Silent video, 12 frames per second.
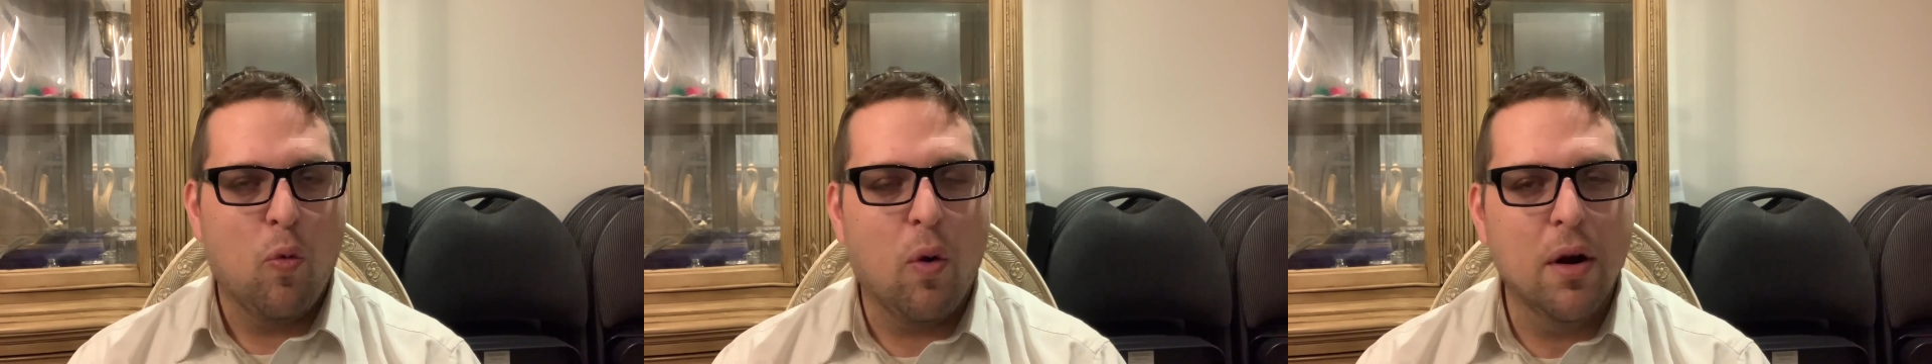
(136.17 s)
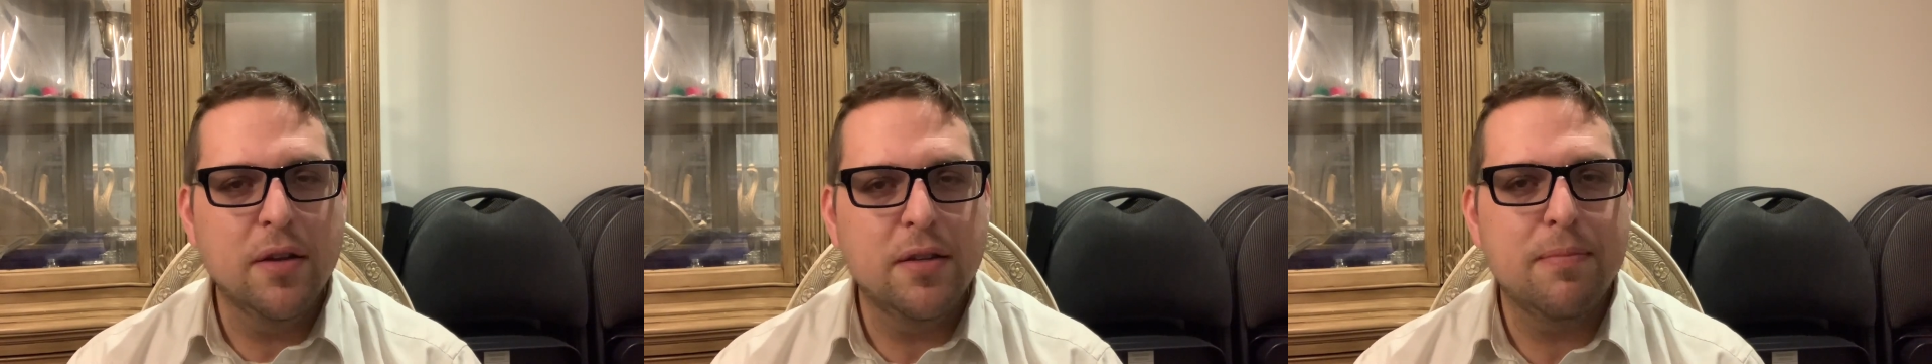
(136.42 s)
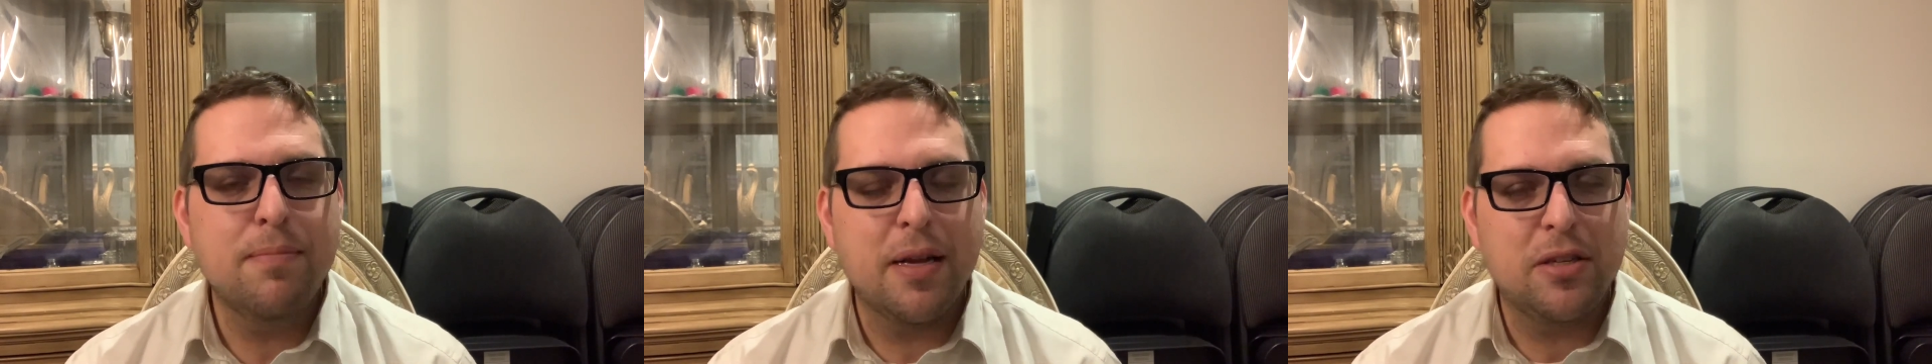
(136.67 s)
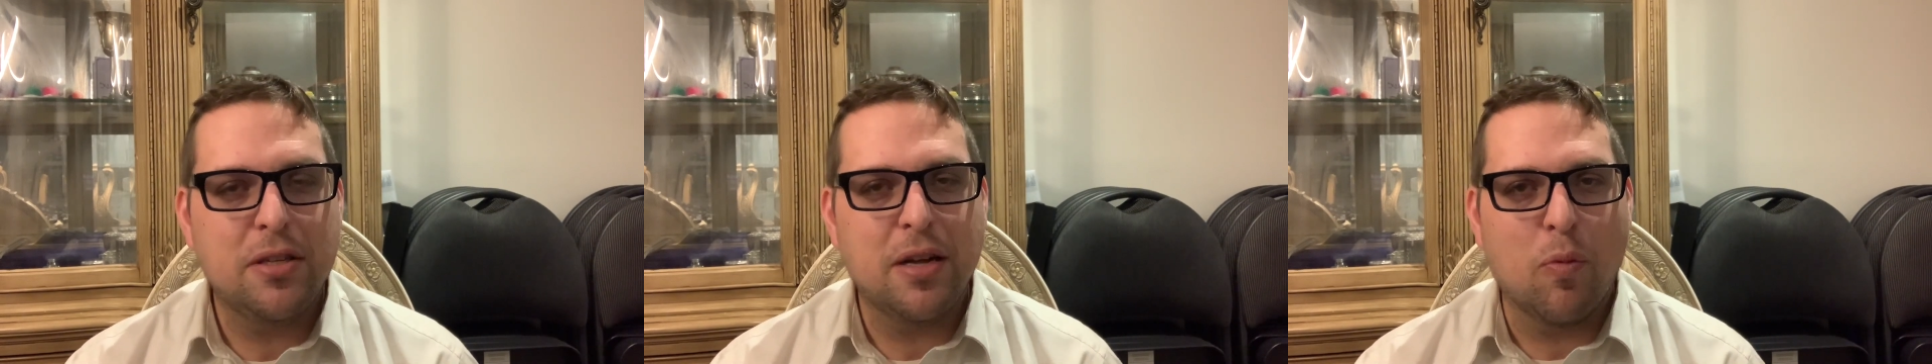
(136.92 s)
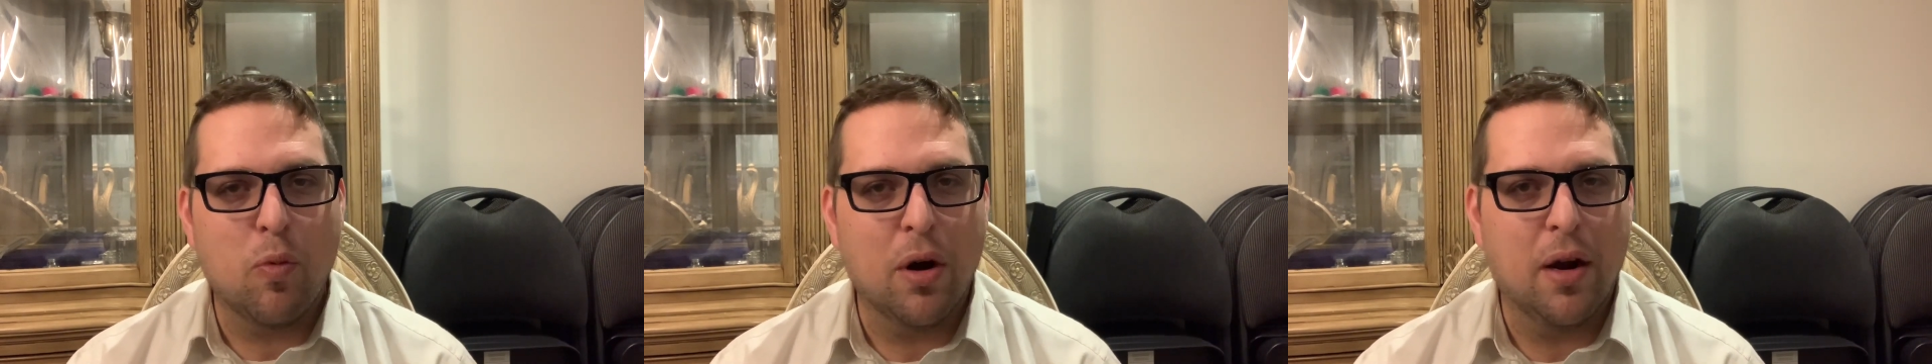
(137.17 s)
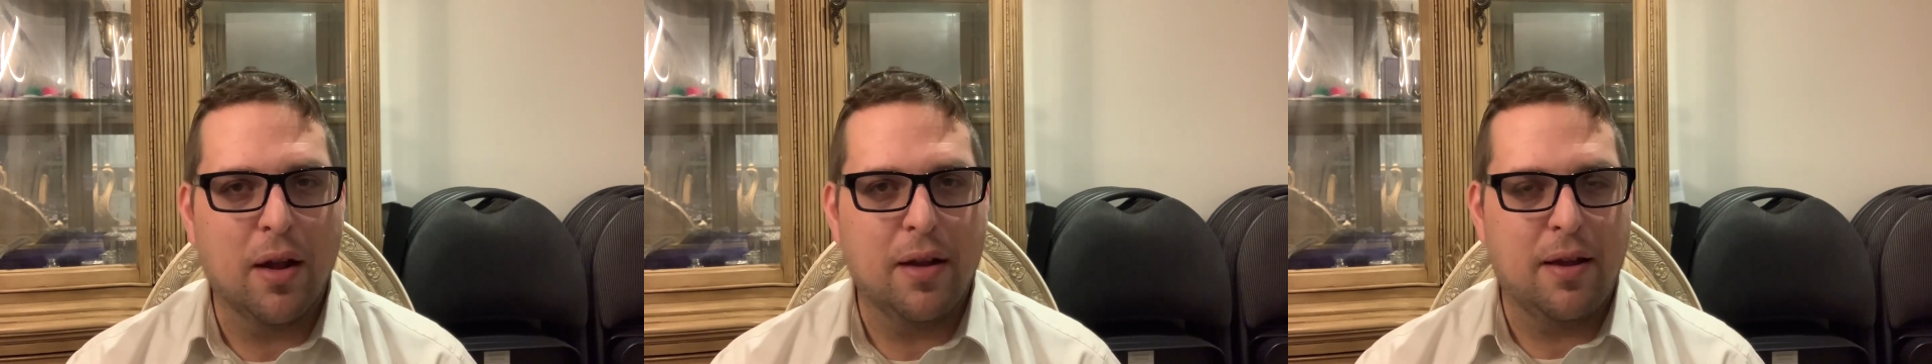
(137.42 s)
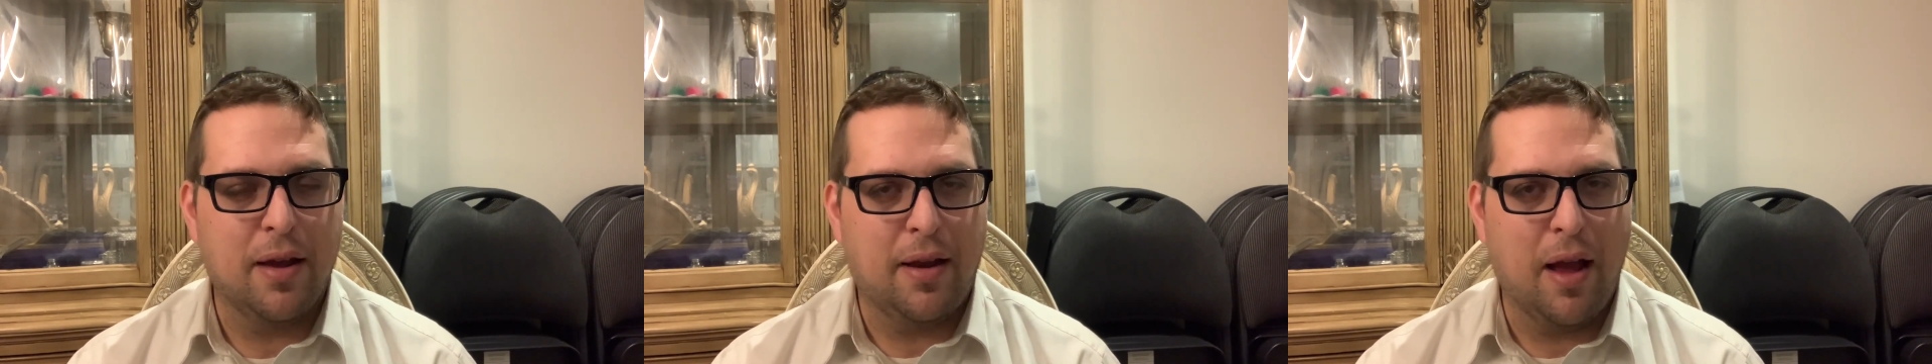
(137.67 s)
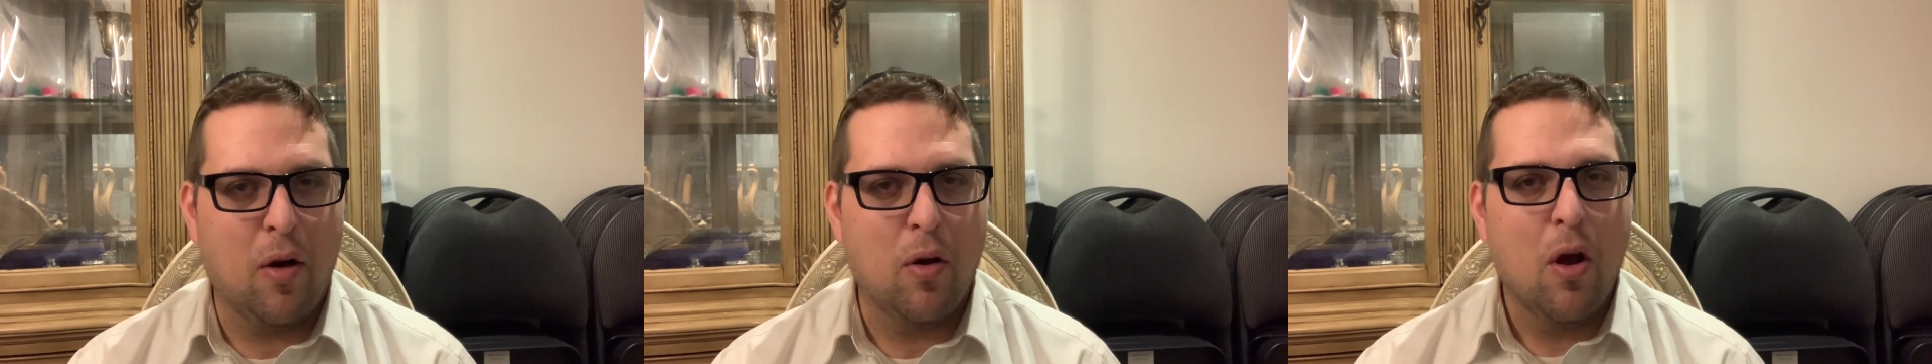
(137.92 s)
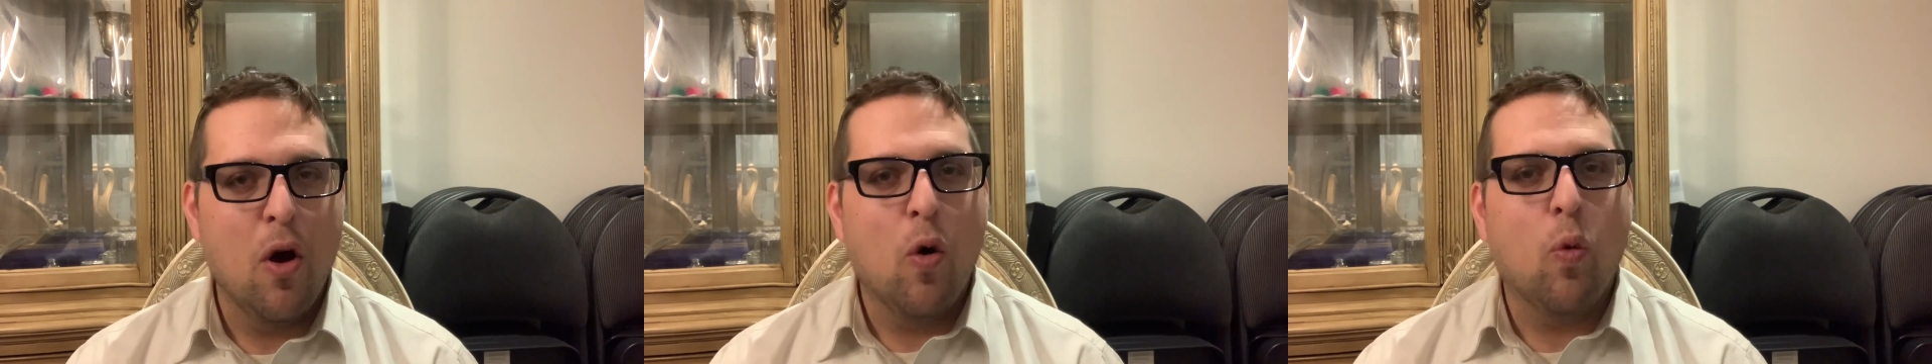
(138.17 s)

What is the message that we're going to take out?